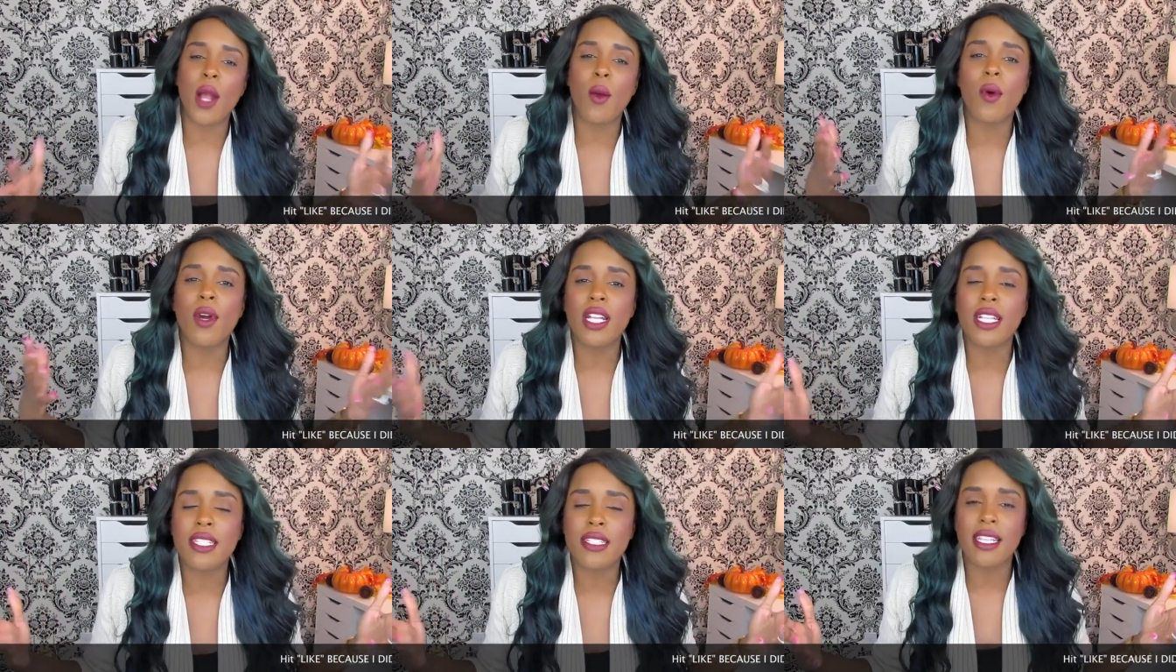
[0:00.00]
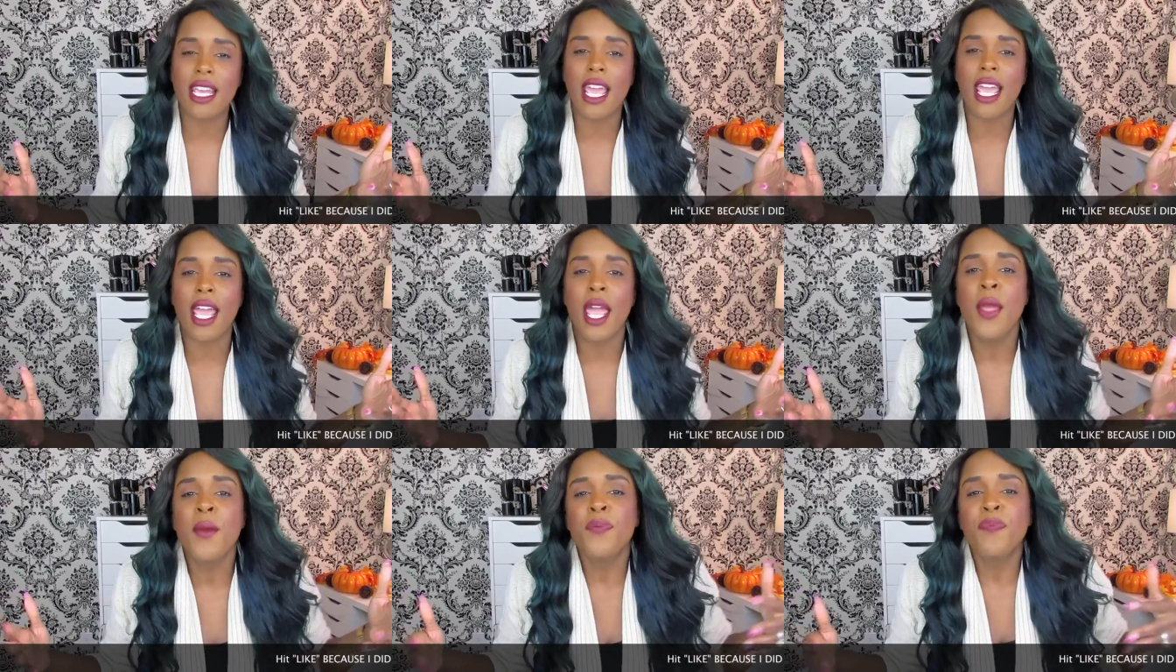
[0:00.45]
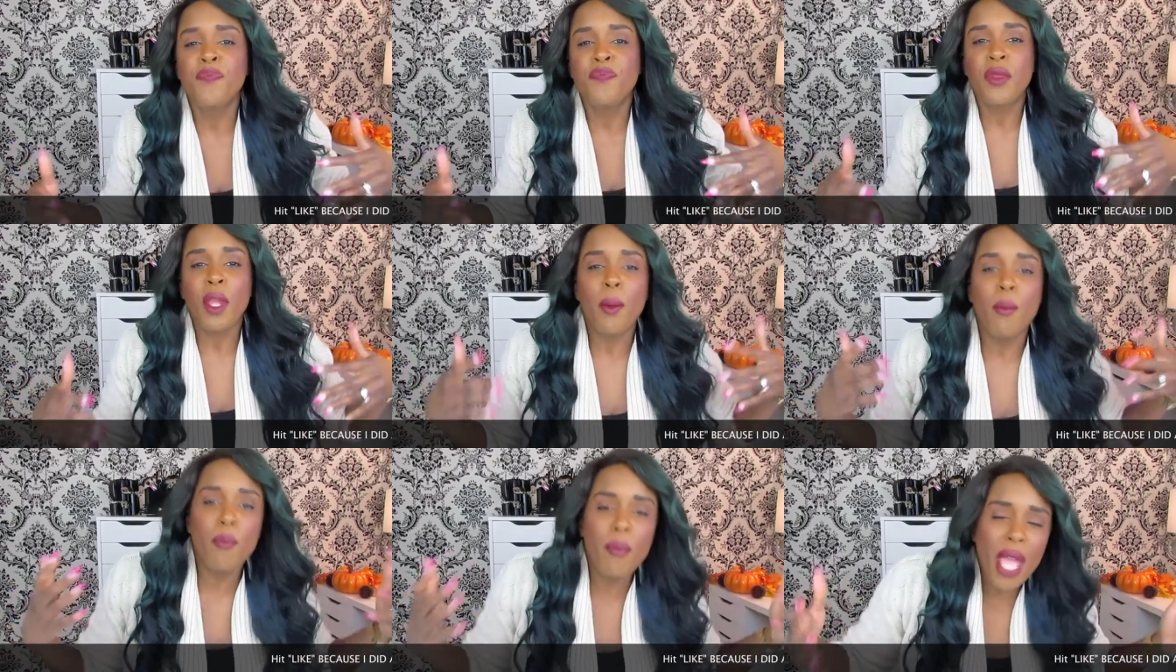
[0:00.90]
I want to say
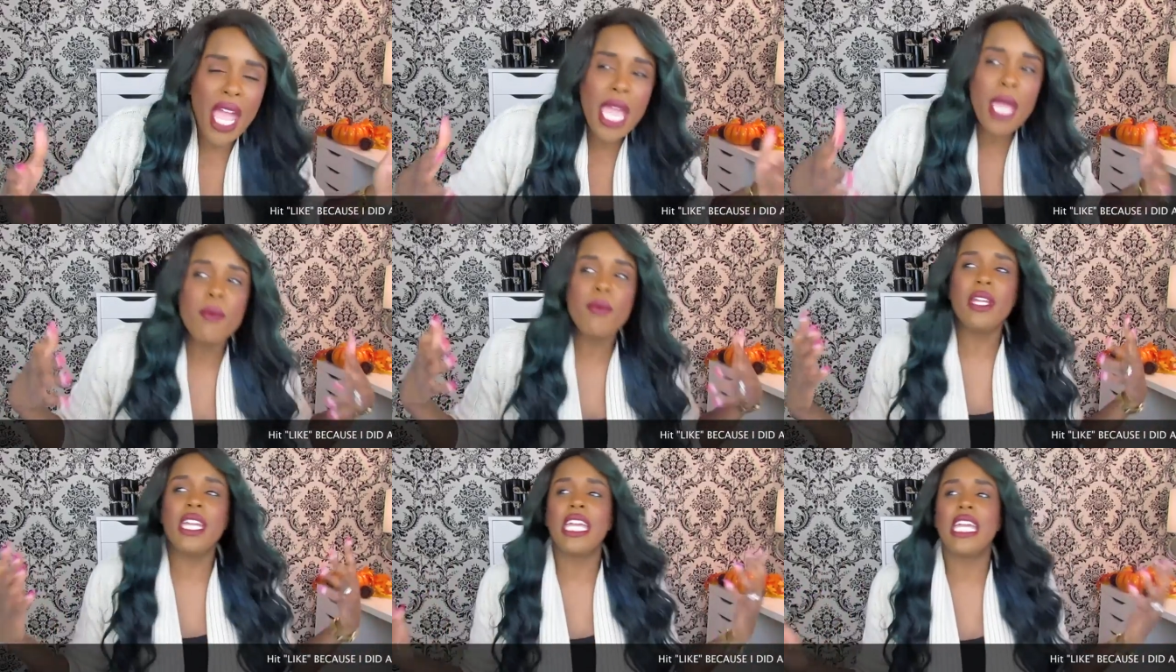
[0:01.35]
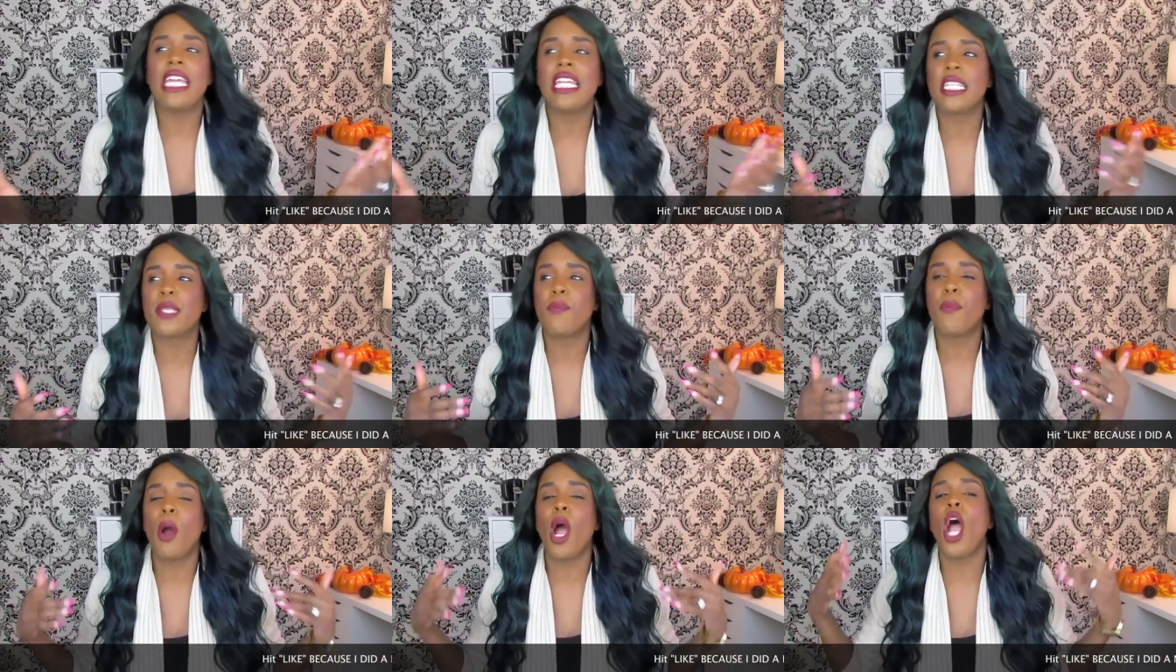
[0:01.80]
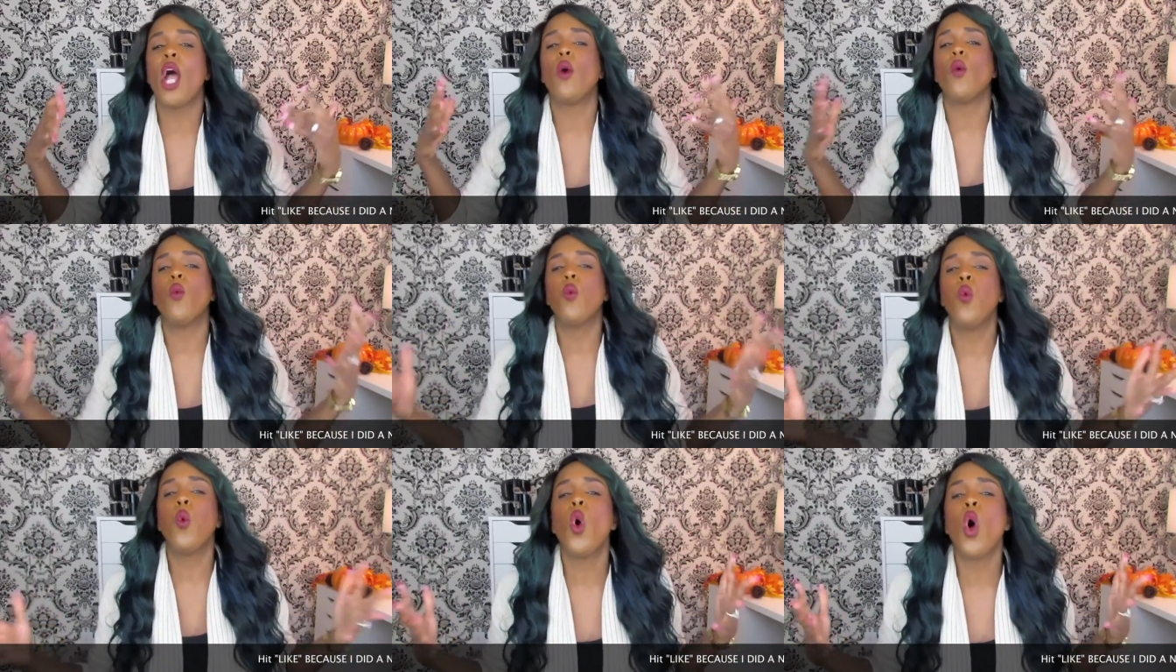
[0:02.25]
maybe it's
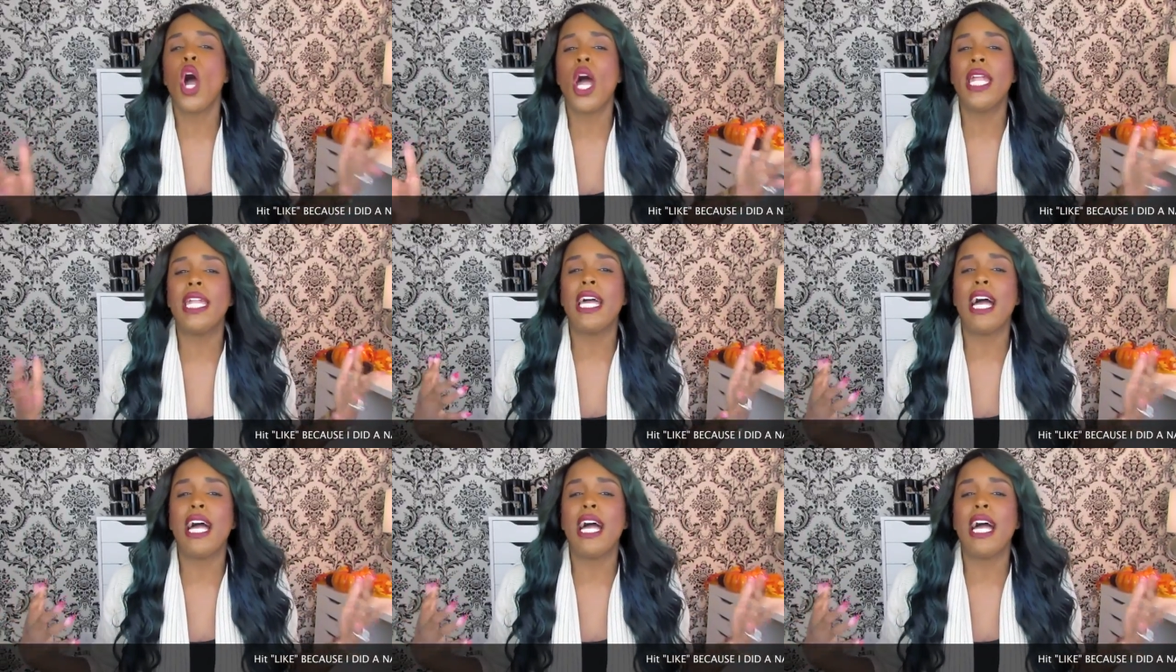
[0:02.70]
part one